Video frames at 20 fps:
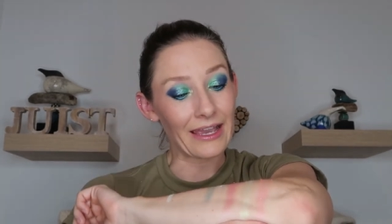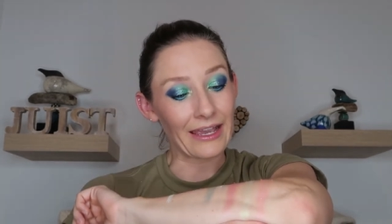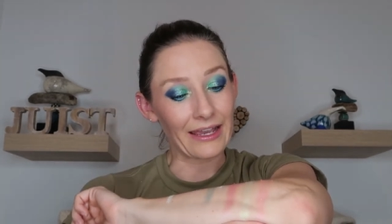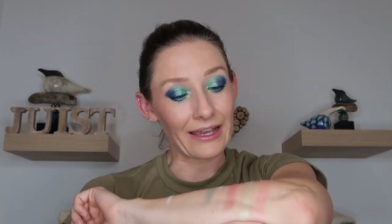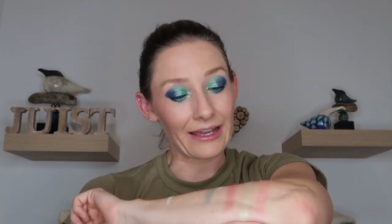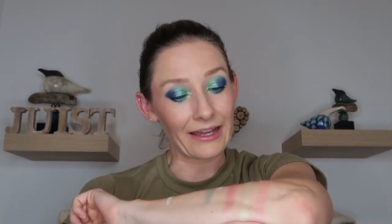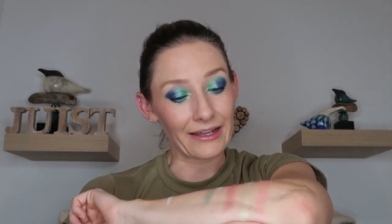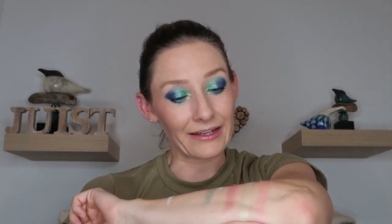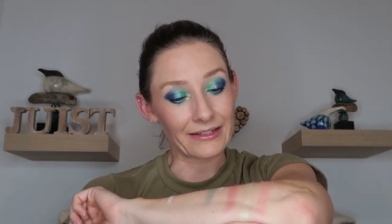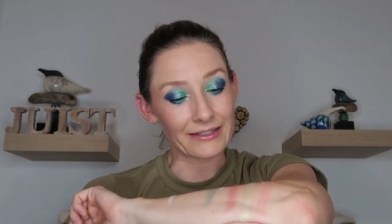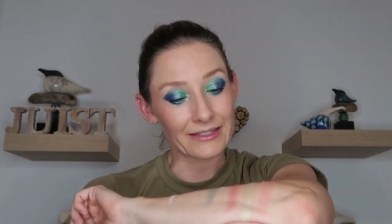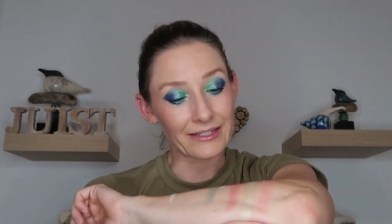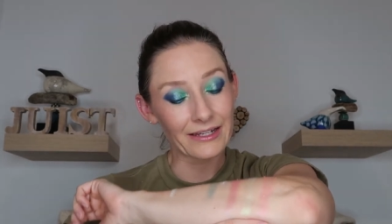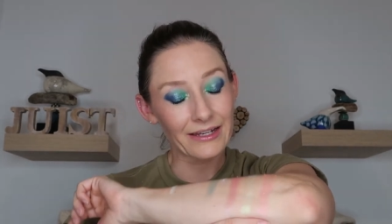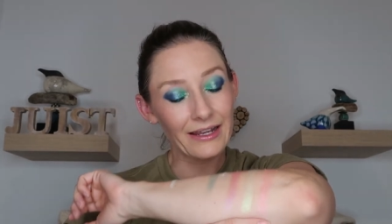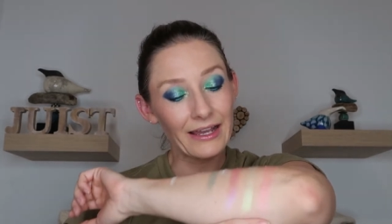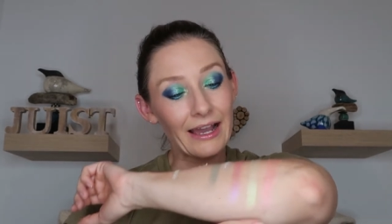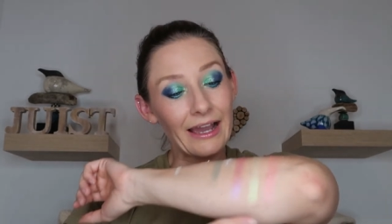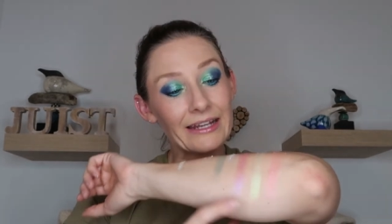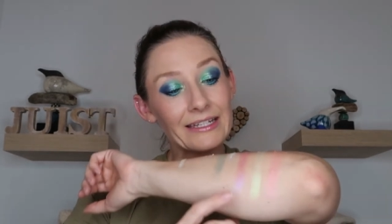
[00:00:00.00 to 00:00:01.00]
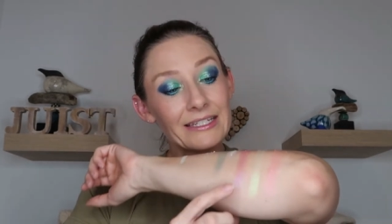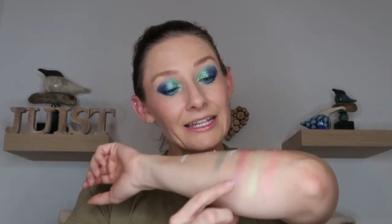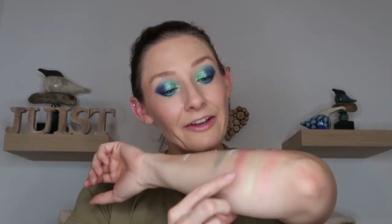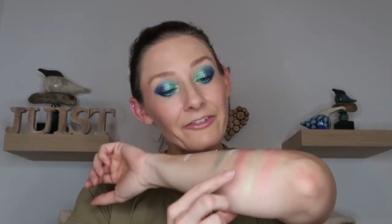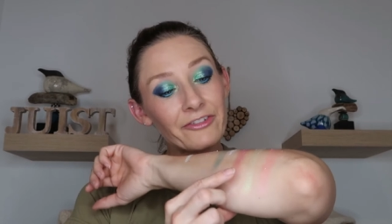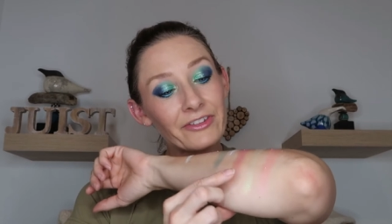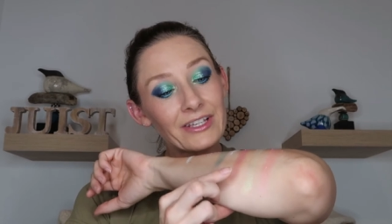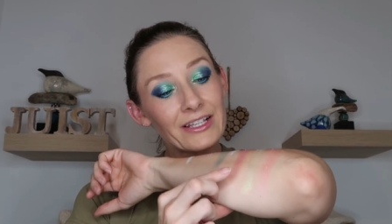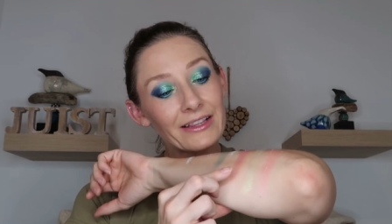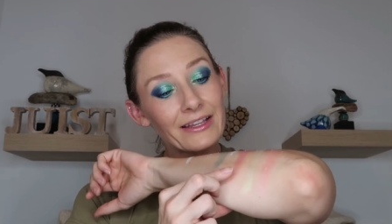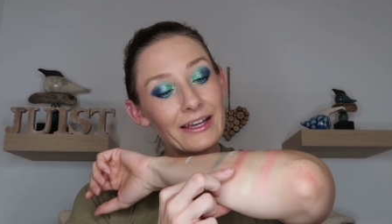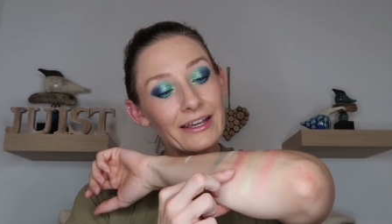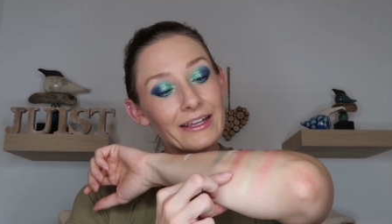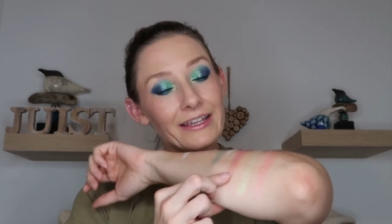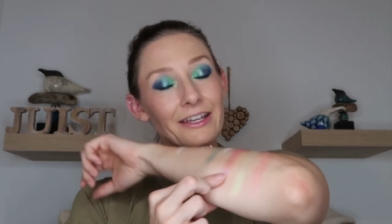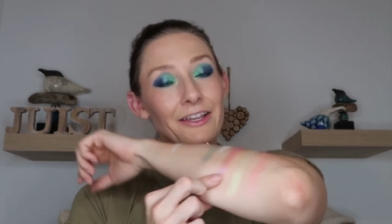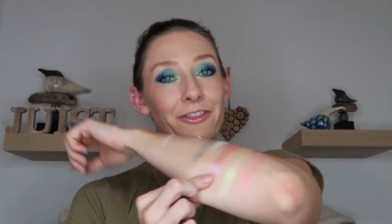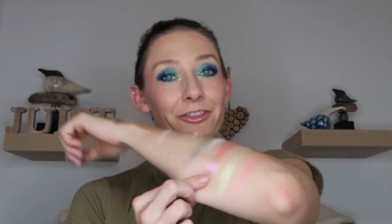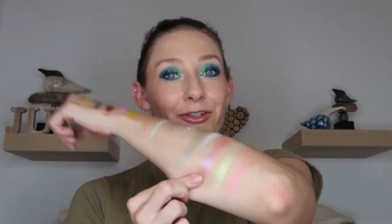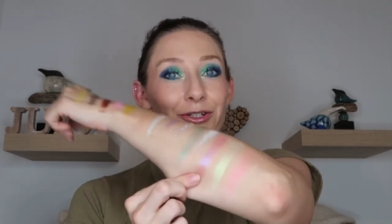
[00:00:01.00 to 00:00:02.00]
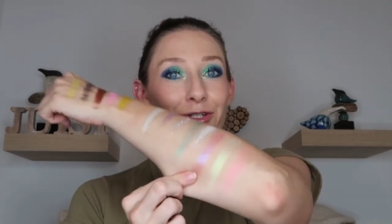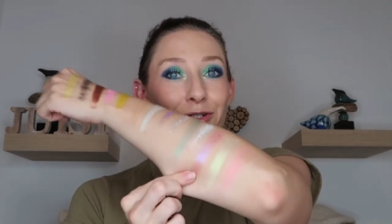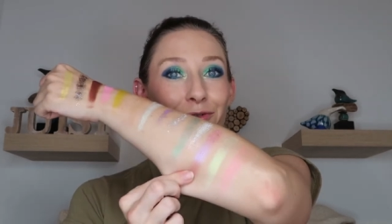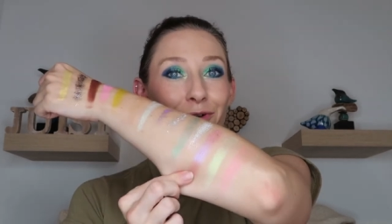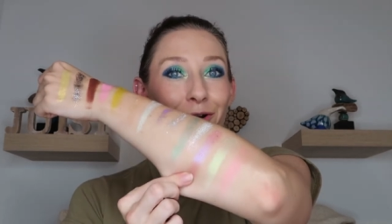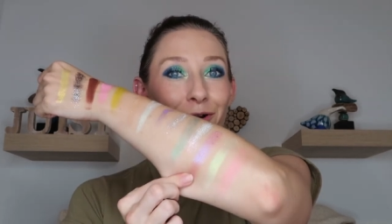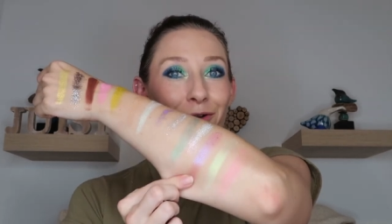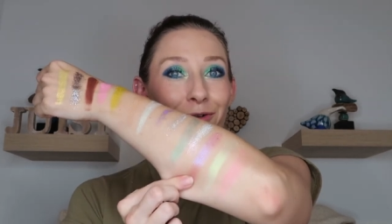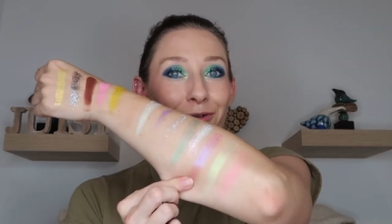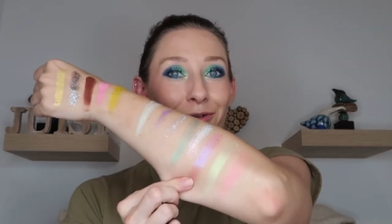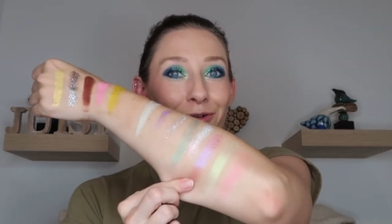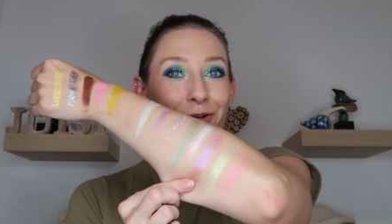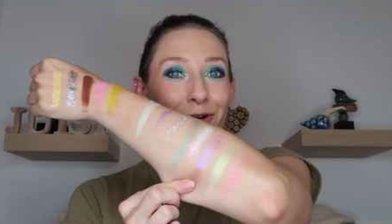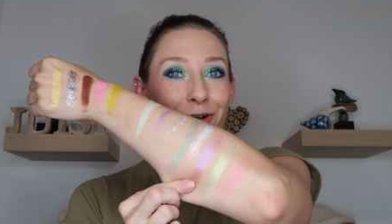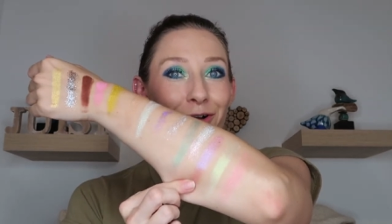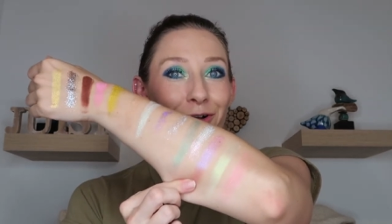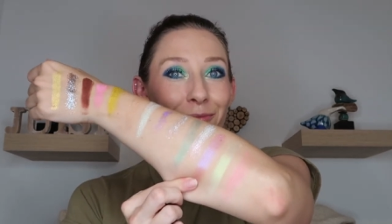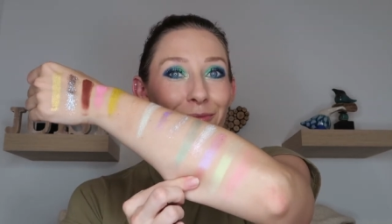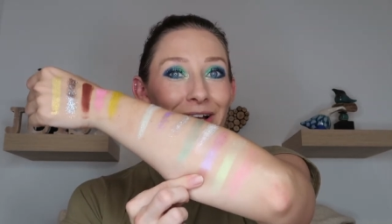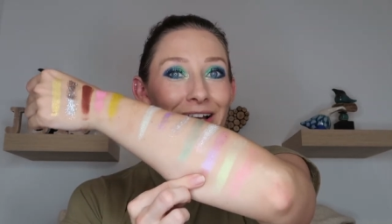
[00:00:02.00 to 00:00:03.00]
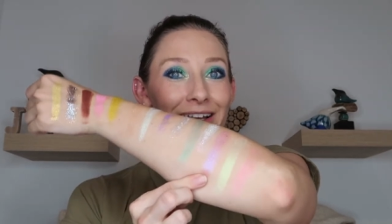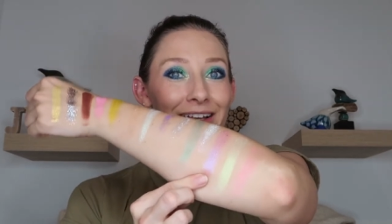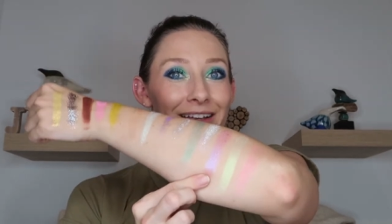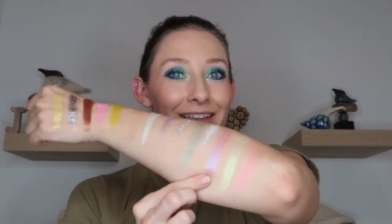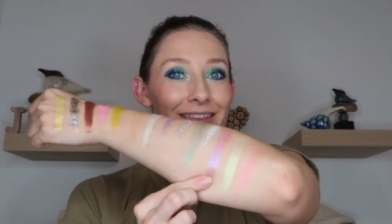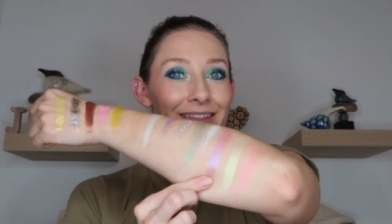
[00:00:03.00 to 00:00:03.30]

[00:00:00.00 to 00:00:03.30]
And I definitely like the duochrome.